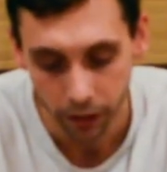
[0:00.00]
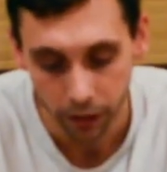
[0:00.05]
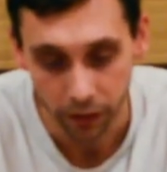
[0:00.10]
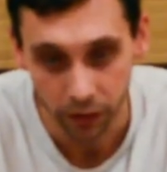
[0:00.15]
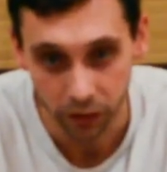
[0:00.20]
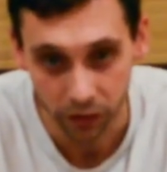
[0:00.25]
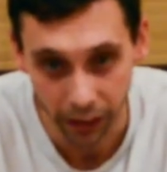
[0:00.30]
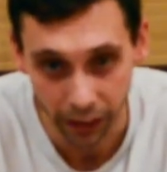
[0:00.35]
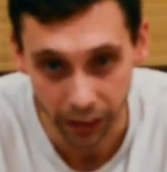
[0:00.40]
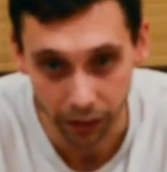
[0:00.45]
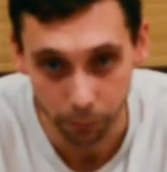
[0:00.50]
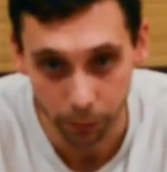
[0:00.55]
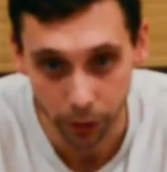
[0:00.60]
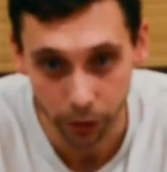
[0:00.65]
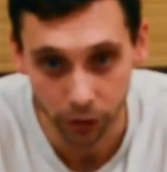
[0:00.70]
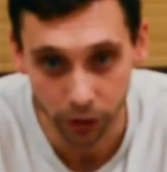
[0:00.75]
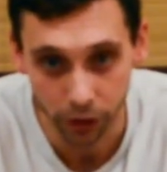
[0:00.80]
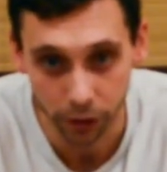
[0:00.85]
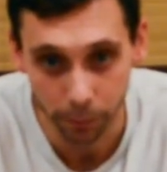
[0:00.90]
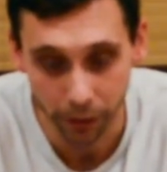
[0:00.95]
The second
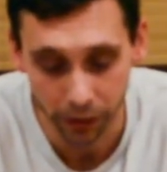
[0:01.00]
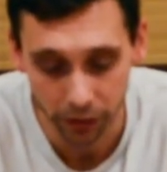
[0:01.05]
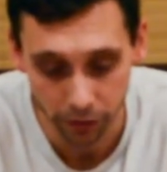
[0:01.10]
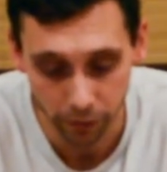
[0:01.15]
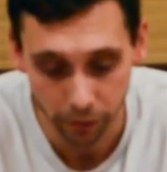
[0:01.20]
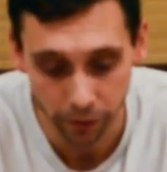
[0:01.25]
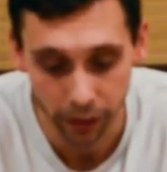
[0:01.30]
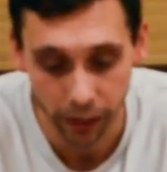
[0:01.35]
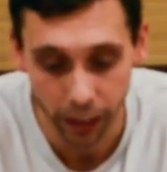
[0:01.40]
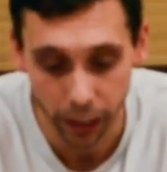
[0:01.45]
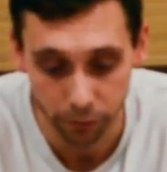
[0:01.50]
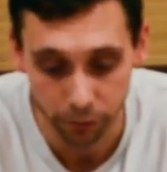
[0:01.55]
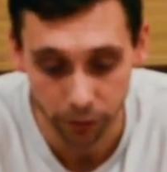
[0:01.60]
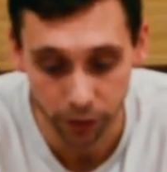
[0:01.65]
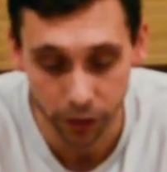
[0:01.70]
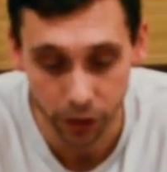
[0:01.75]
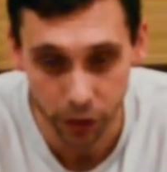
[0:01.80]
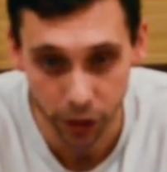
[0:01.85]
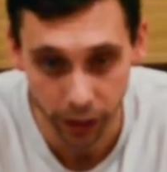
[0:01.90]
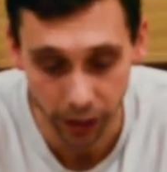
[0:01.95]
most expensive thing after
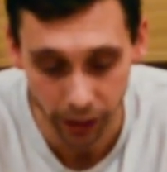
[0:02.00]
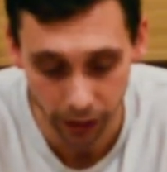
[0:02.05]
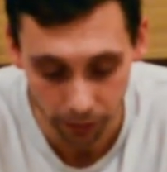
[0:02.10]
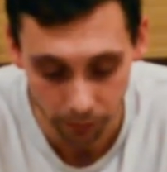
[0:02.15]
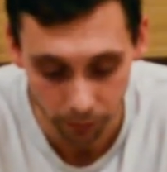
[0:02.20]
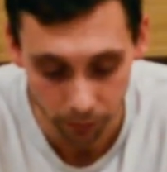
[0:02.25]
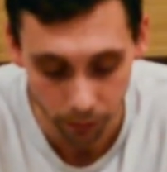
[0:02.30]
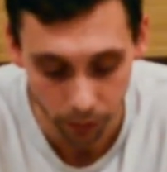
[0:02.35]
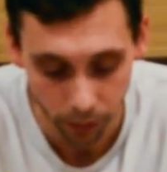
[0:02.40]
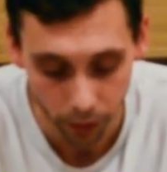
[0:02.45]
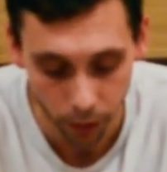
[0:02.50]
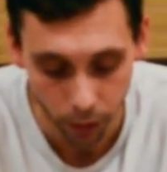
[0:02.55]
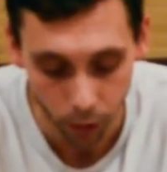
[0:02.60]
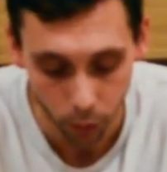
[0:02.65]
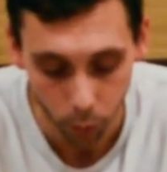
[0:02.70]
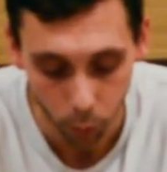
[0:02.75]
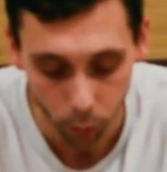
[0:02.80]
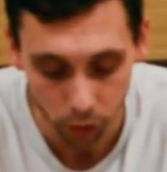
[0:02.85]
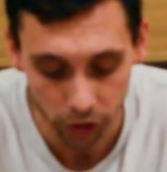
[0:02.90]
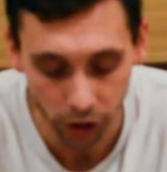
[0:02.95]
the chicken
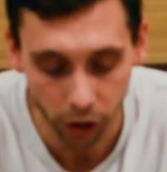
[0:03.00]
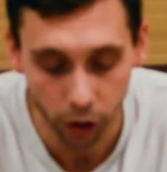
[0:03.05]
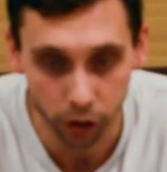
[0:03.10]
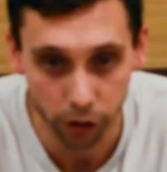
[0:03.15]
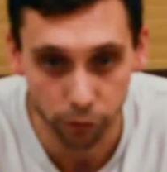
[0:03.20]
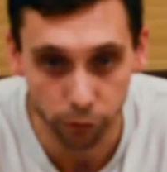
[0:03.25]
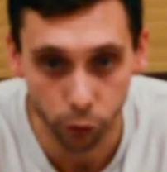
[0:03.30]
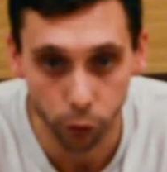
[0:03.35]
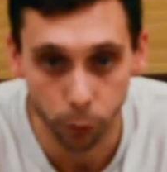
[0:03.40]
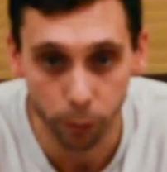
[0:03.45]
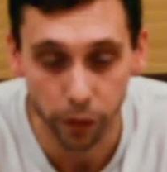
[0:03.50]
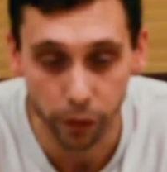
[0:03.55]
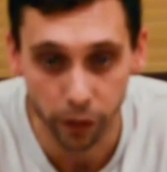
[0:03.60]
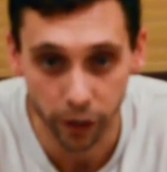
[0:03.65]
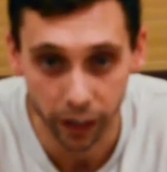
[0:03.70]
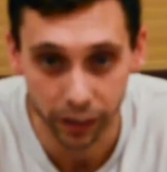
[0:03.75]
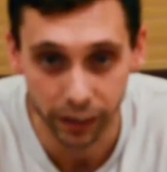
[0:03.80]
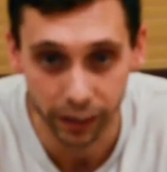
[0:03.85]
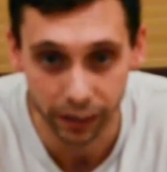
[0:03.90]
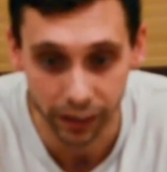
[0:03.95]
was the olive oil at
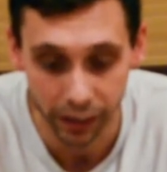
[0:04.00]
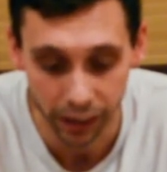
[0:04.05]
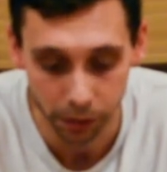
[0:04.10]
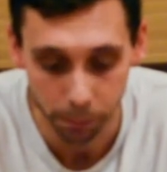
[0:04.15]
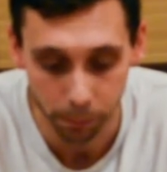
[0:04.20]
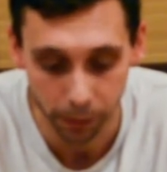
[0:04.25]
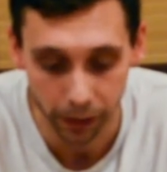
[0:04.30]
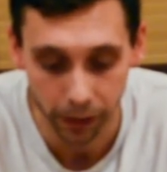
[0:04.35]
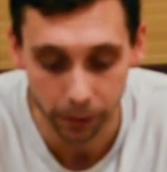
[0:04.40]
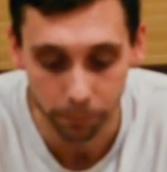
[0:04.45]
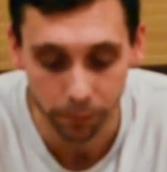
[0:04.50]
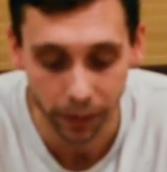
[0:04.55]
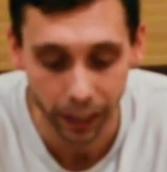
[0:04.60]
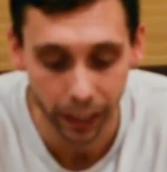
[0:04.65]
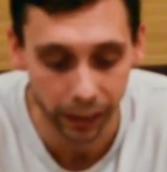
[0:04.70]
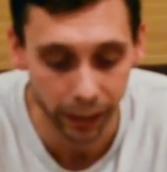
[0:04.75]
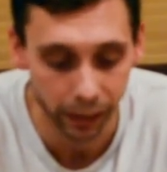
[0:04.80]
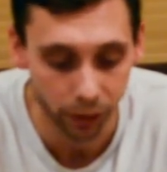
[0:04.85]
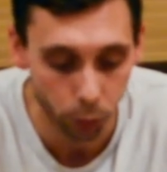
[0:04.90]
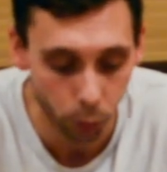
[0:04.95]
36p,
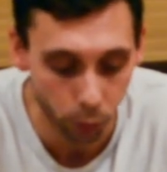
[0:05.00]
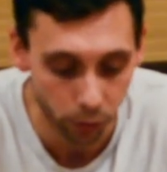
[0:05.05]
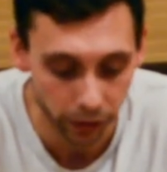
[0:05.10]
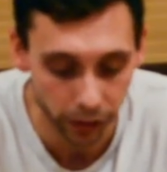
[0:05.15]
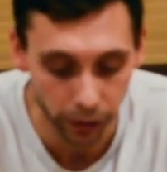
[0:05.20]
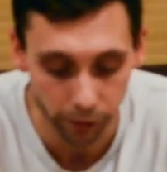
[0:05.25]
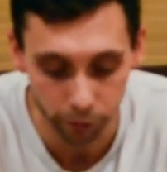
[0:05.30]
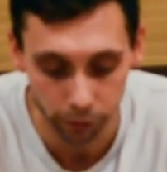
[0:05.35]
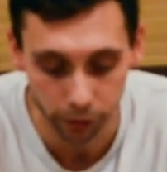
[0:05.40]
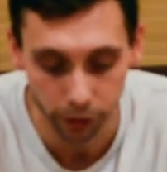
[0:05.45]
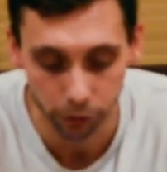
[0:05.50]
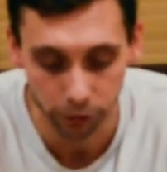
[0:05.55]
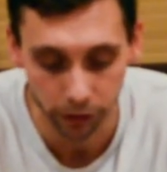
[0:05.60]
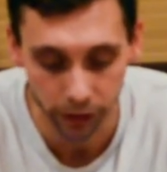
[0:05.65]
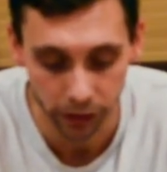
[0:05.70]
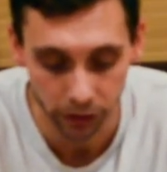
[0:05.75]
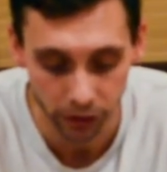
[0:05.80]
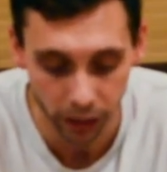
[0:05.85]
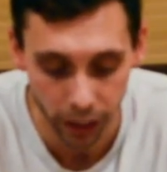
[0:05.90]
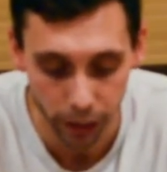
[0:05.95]
and then all the other
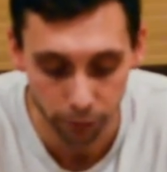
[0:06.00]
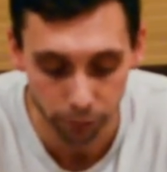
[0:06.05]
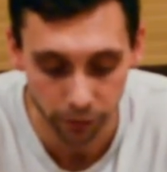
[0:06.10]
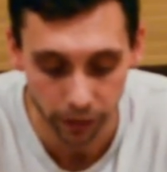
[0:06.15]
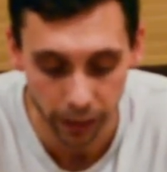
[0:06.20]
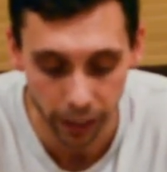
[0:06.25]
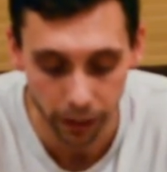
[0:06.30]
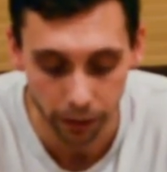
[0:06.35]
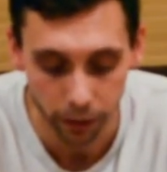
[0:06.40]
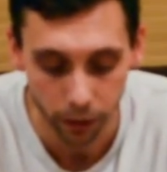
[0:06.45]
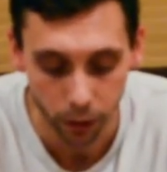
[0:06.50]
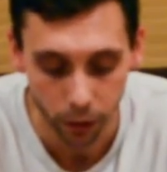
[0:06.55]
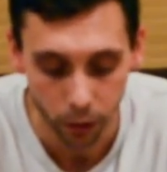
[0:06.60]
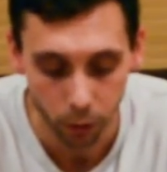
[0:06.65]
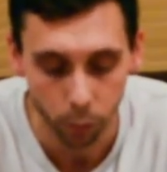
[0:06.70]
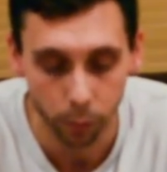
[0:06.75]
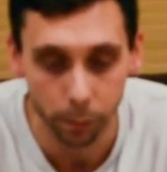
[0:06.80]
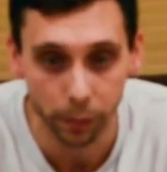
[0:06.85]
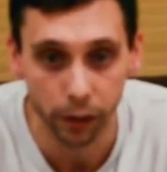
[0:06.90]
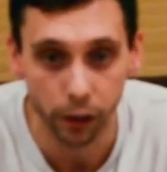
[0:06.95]
ingredients after that
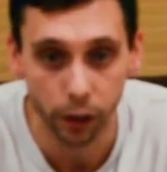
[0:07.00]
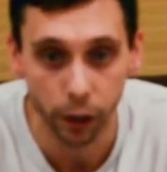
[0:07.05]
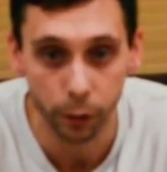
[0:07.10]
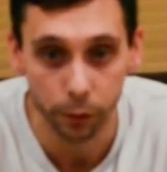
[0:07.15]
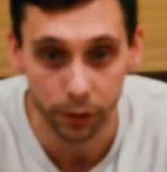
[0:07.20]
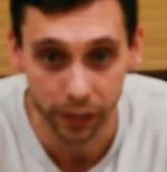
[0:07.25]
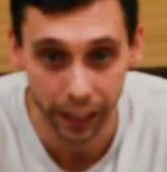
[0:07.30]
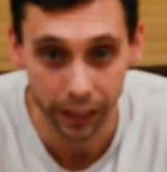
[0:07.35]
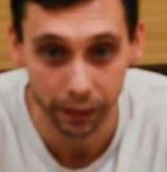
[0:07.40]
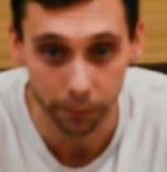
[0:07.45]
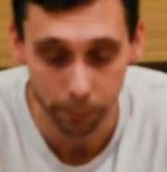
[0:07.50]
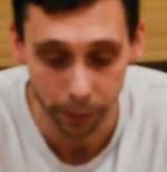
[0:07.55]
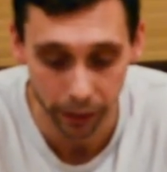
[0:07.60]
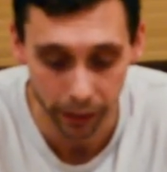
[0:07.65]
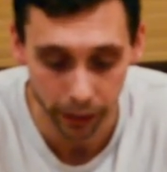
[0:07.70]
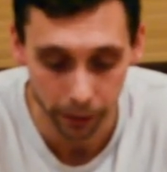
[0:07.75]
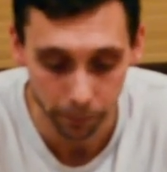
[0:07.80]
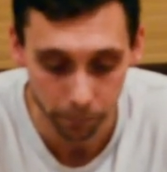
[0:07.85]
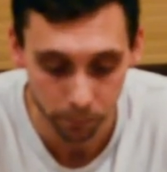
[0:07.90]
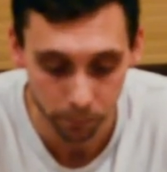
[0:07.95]
were below 10p.